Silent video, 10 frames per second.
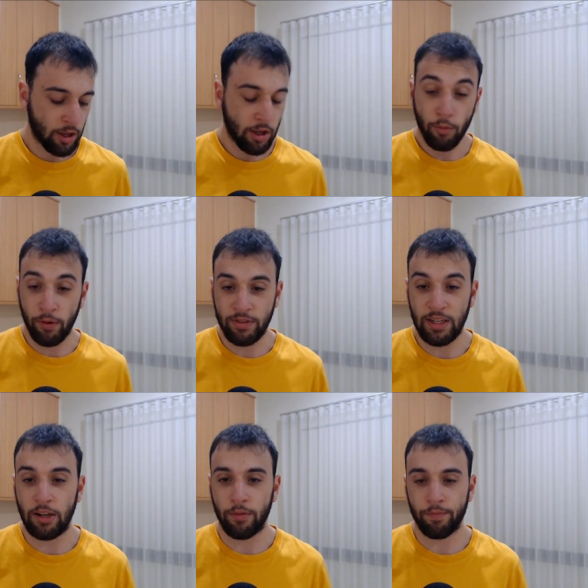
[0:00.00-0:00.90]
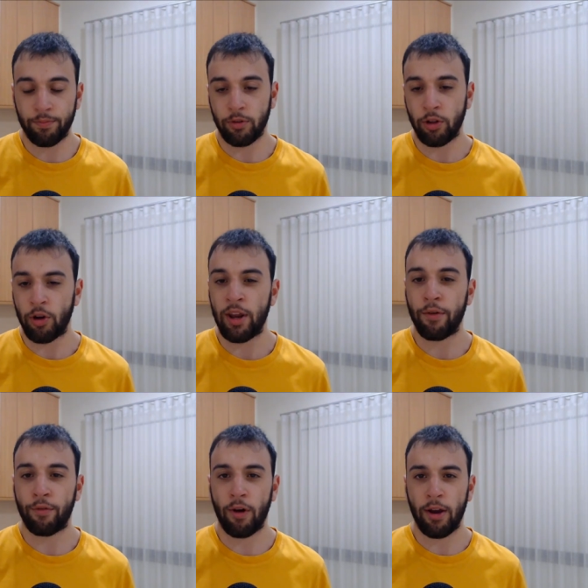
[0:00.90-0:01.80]
We've seen it, Nat
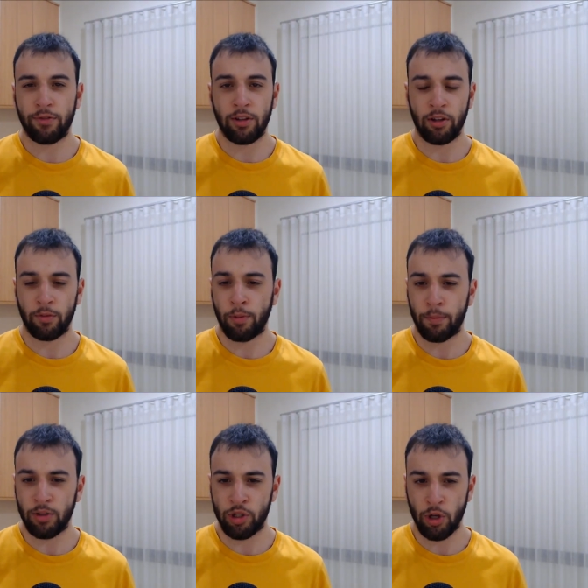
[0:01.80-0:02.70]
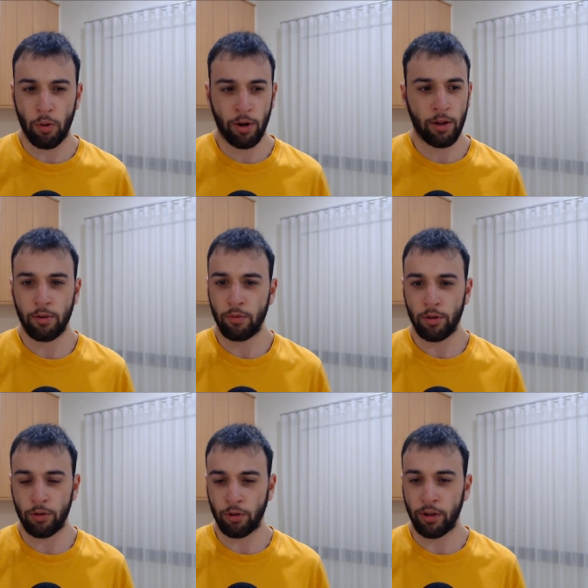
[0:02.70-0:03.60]
Fyfe did it, popped his shoulder,
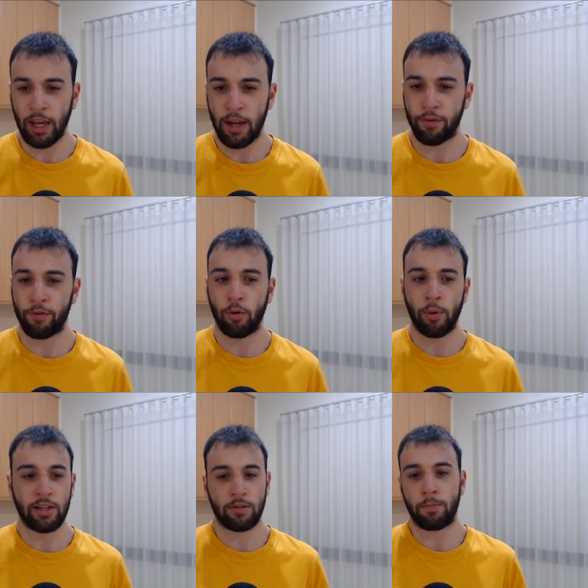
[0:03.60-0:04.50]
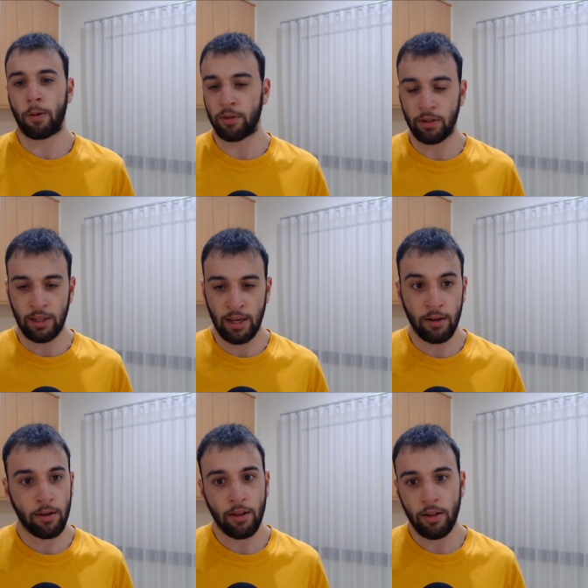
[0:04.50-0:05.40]
looked okay for 4 weeks, popped it
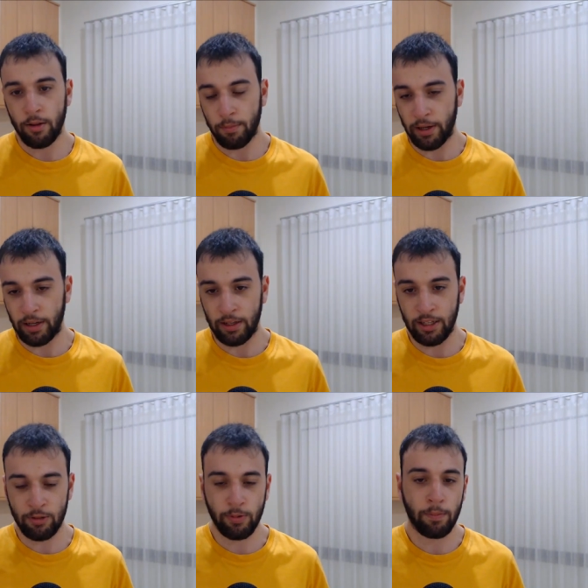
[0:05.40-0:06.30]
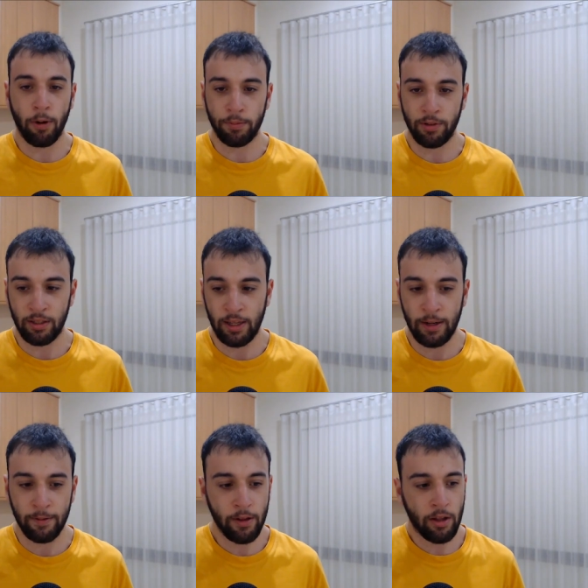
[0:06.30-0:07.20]
again, played again next week, popped it
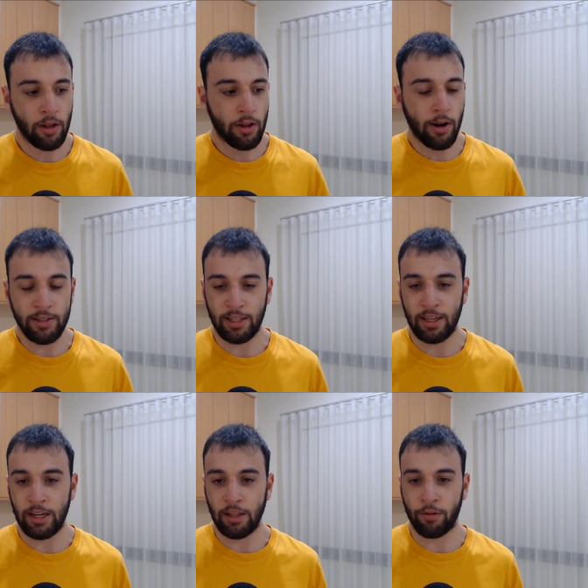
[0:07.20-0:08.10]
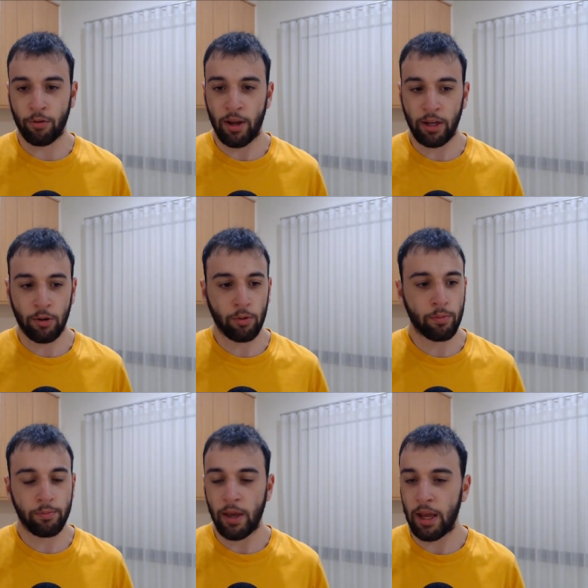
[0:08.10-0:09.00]
again. Isaac Heaney saw ankle,
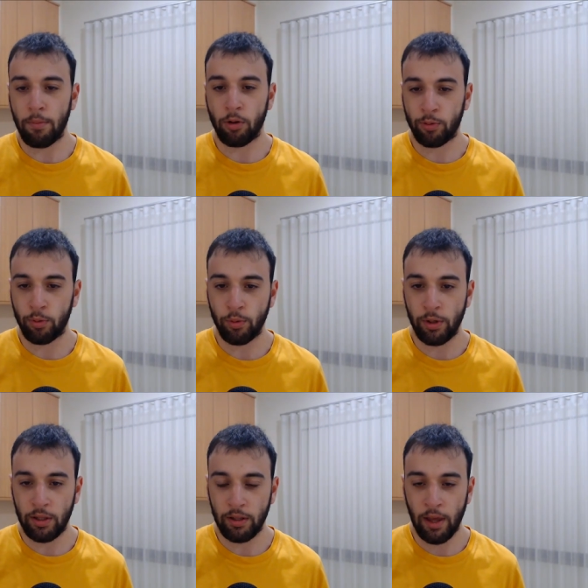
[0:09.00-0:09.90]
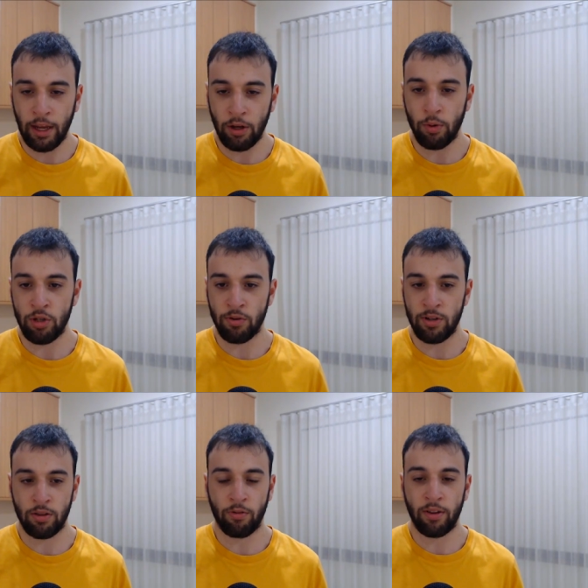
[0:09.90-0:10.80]
had multiple ankle
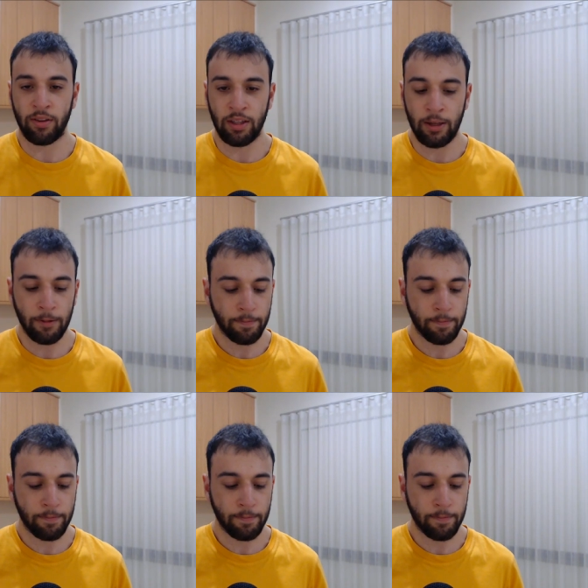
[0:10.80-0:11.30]
injuries throughout the year.